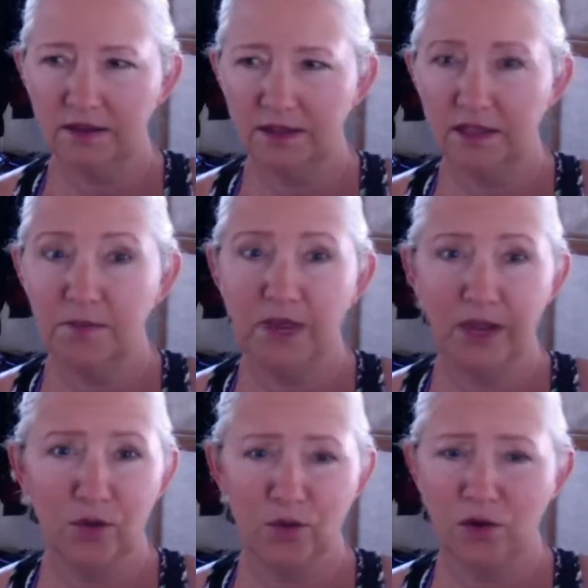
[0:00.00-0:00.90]
in the
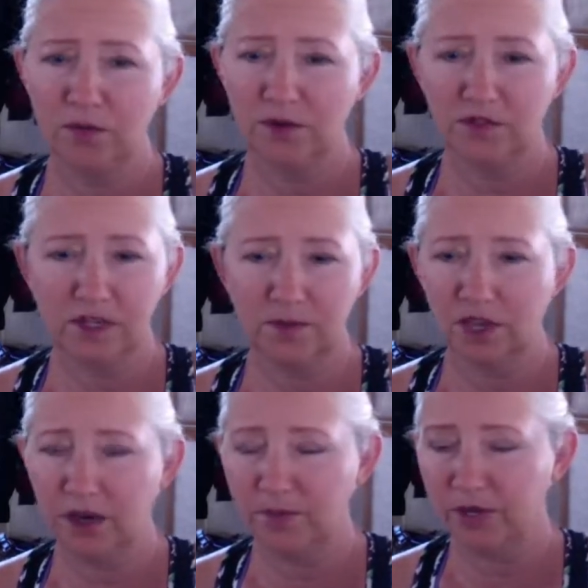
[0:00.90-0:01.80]
mailroom of some
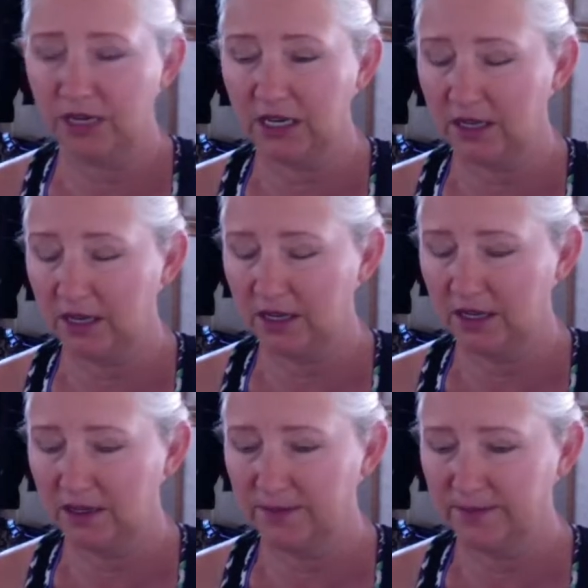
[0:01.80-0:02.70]
company, and